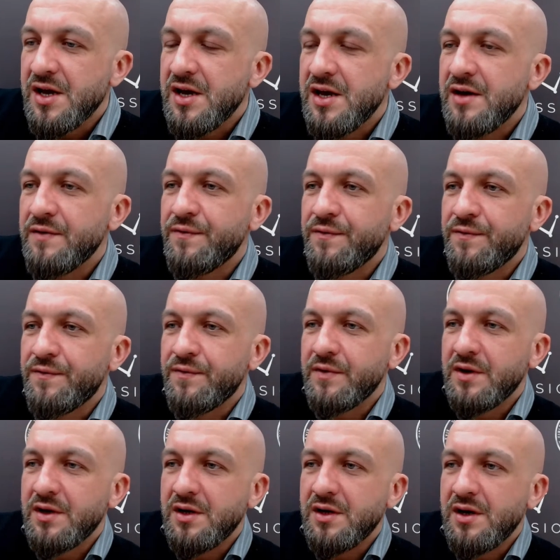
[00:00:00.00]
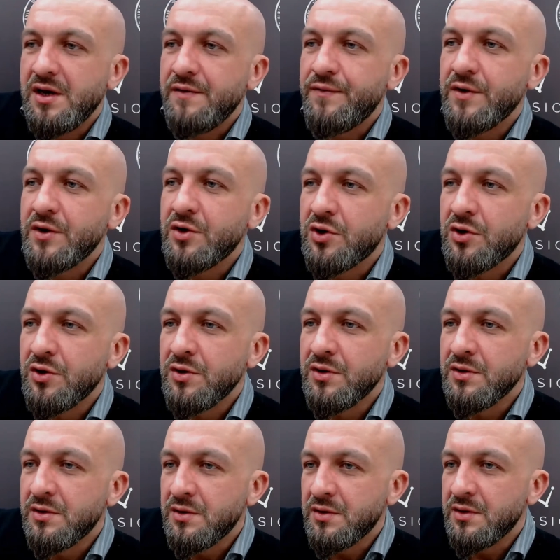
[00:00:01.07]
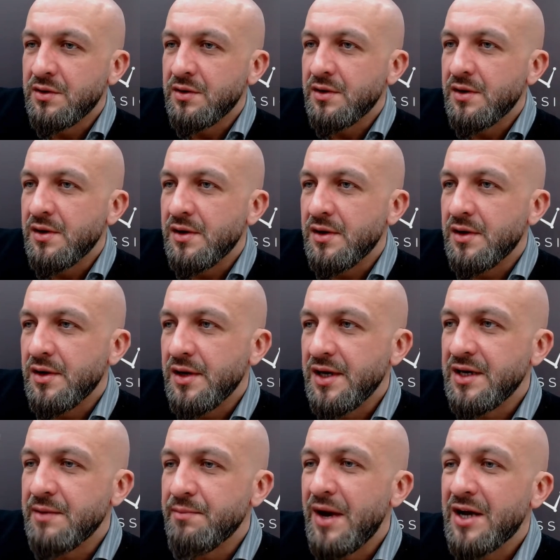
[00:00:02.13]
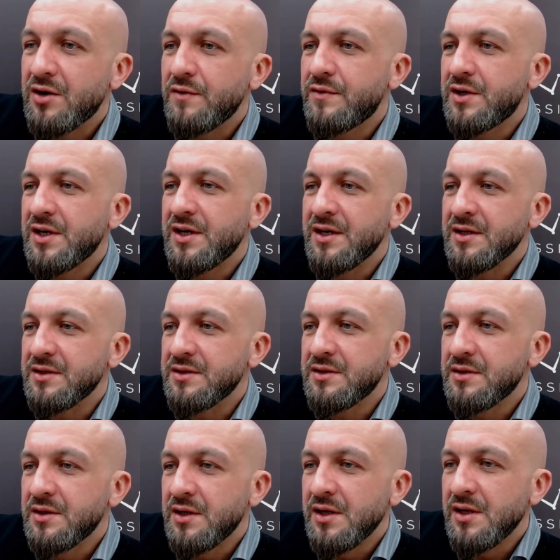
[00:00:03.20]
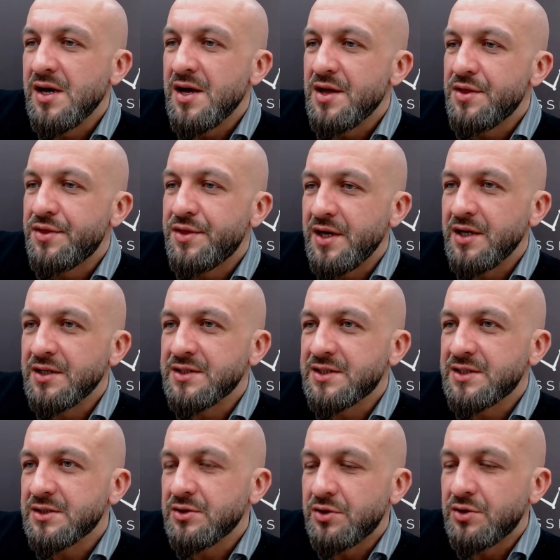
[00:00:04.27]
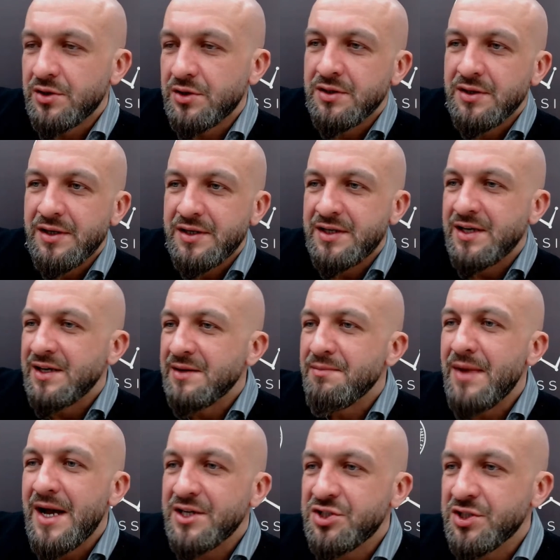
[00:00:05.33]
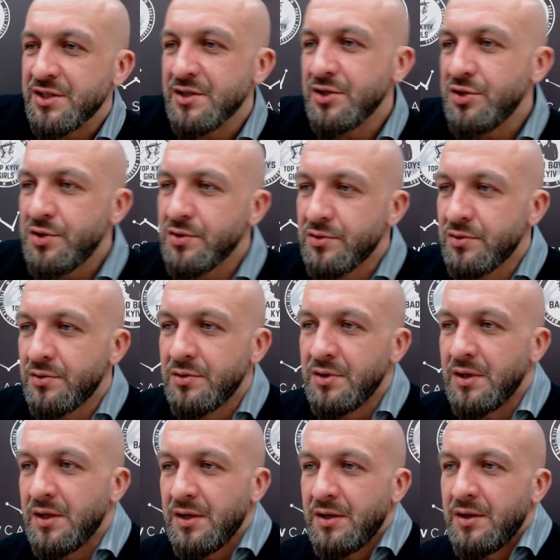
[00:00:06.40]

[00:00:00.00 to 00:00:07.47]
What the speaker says: If if a girl in the back of her head thinks or can imagine you,